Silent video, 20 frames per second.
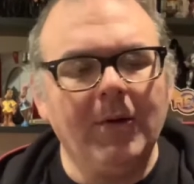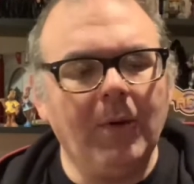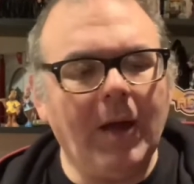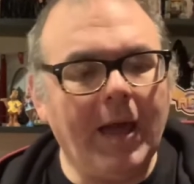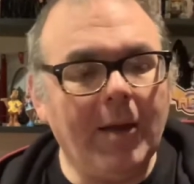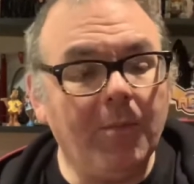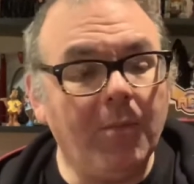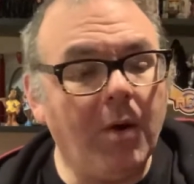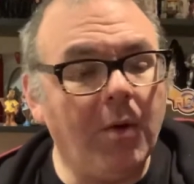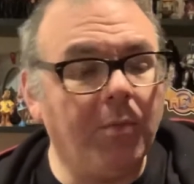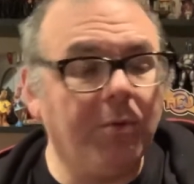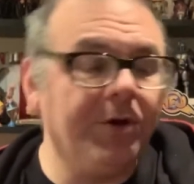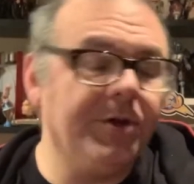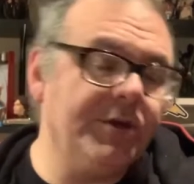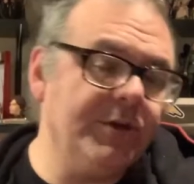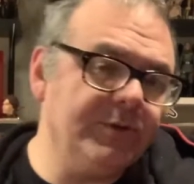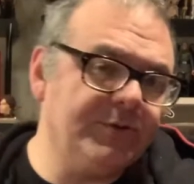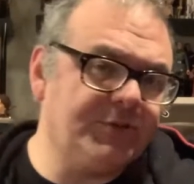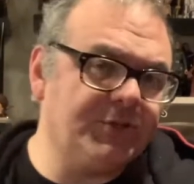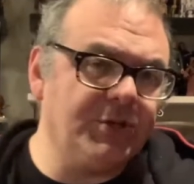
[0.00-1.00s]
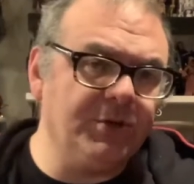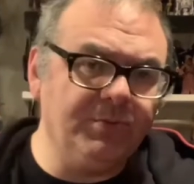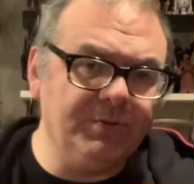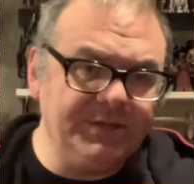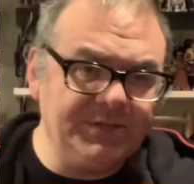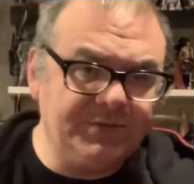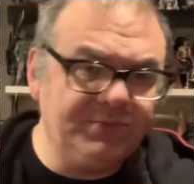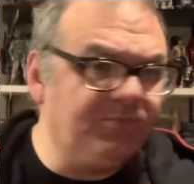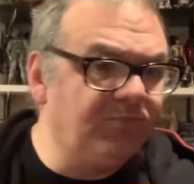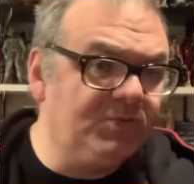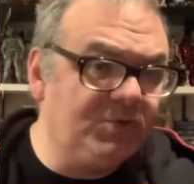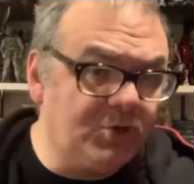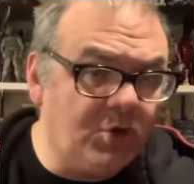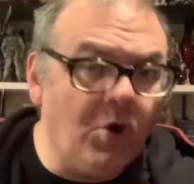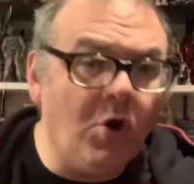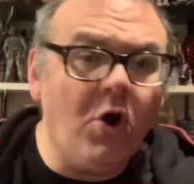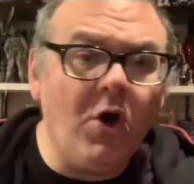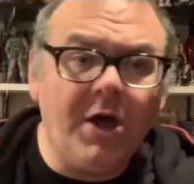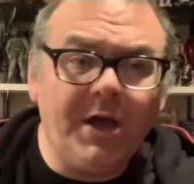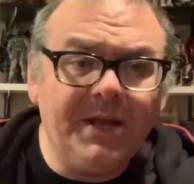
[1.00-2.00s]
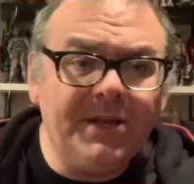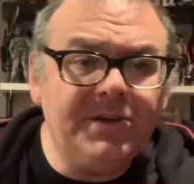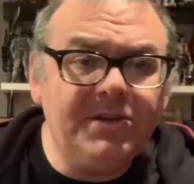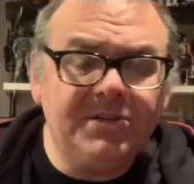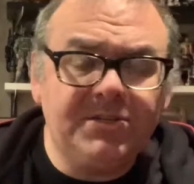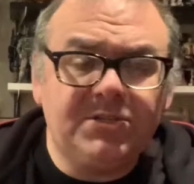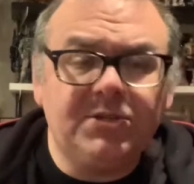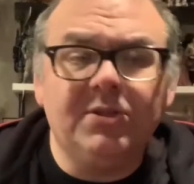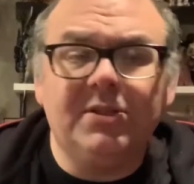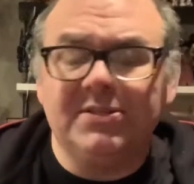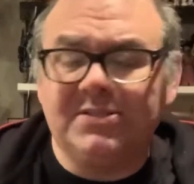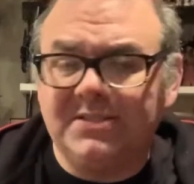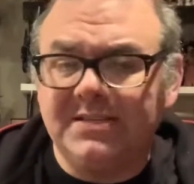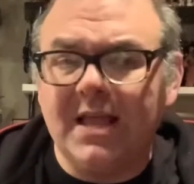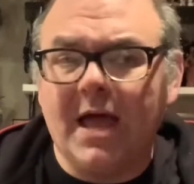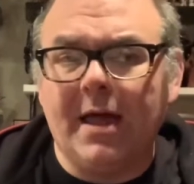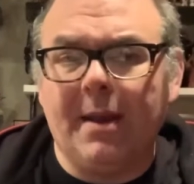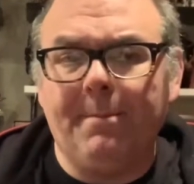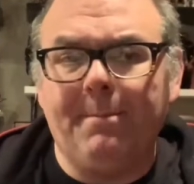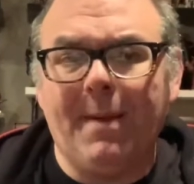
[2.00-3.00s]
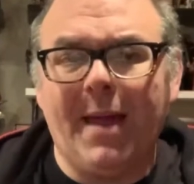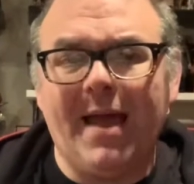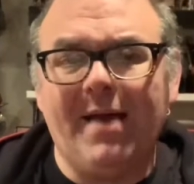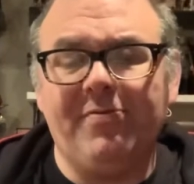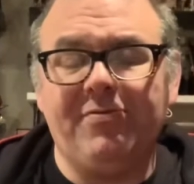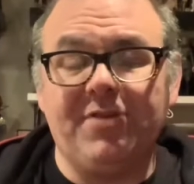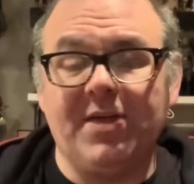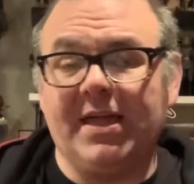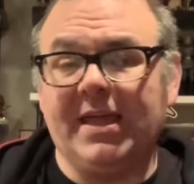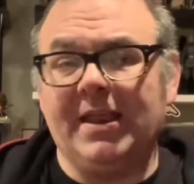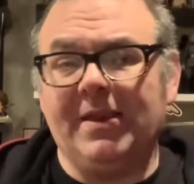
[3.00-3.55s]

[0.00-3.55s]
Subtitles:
And what we're used to is good, so that's not a bad thing.